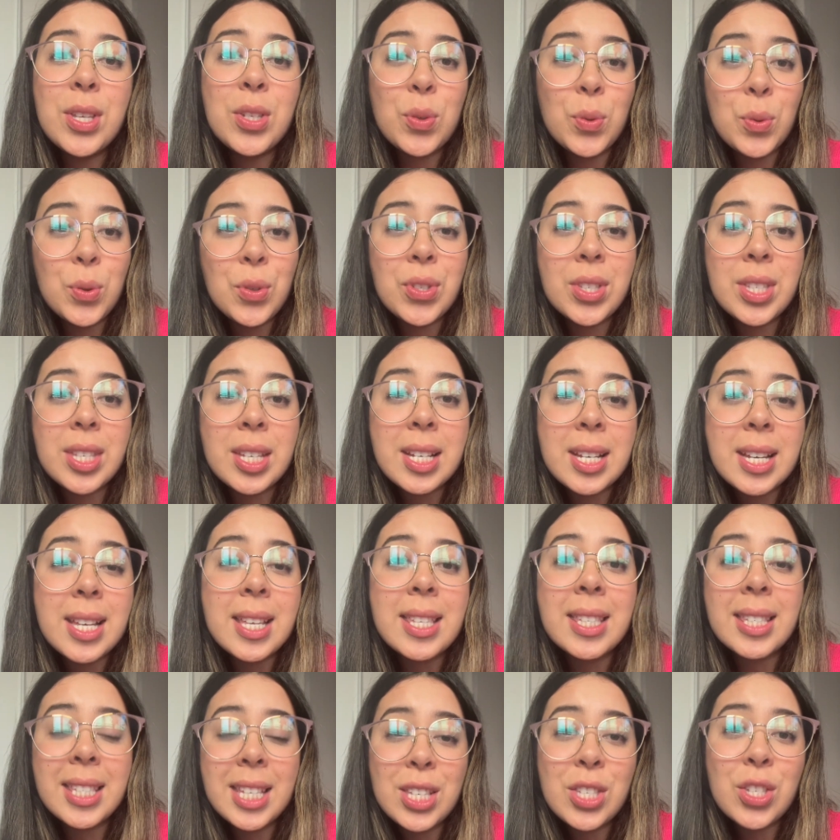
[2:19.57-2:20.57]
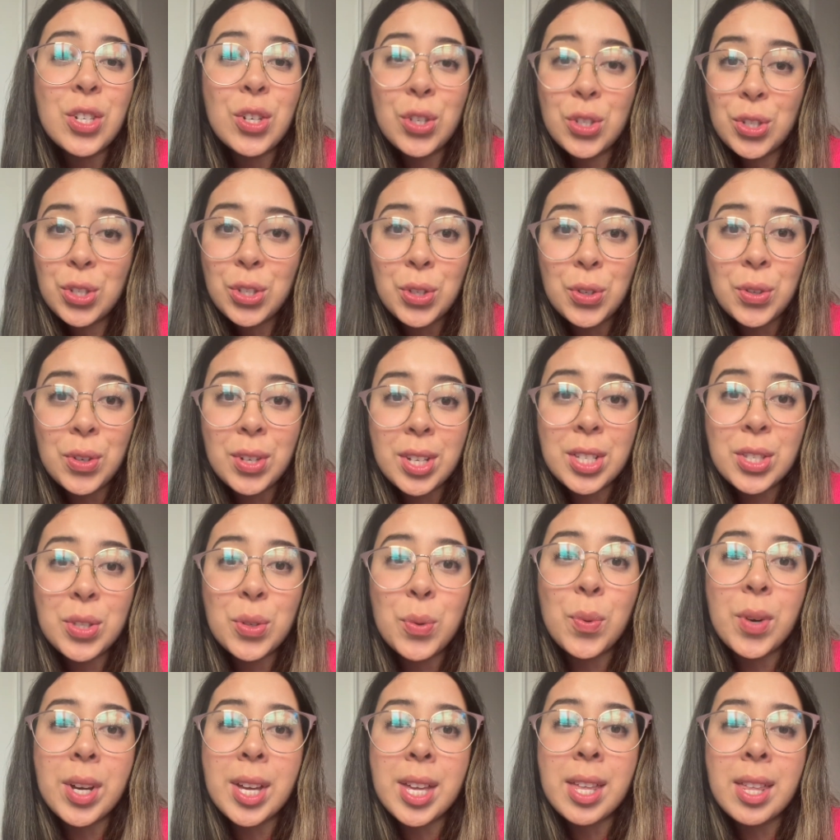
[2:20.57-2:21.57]
Rusa assists her students
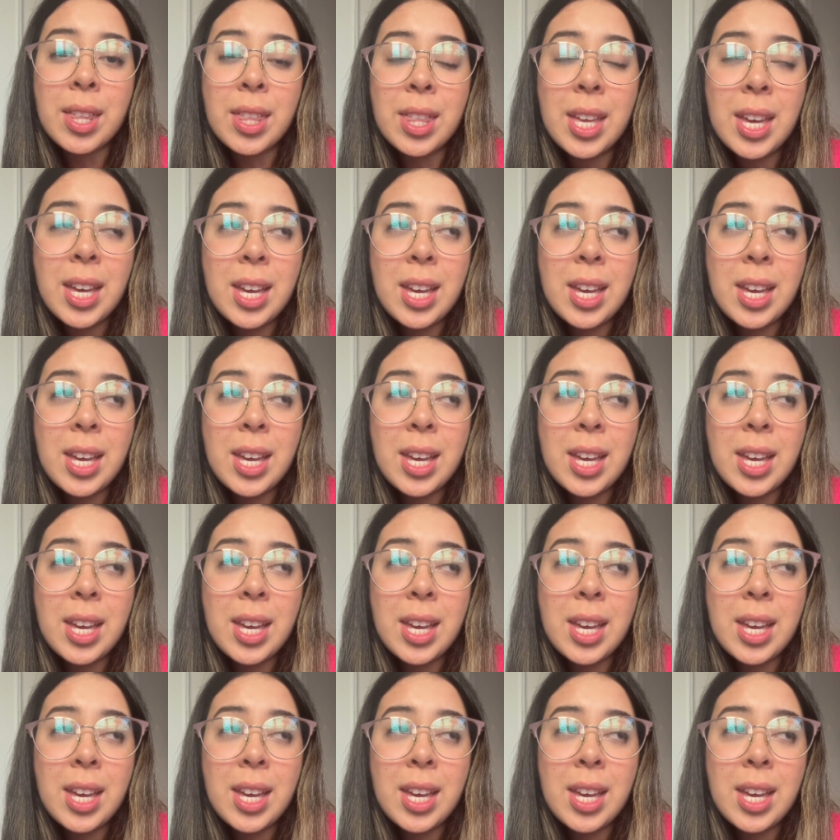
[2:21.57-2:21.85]
with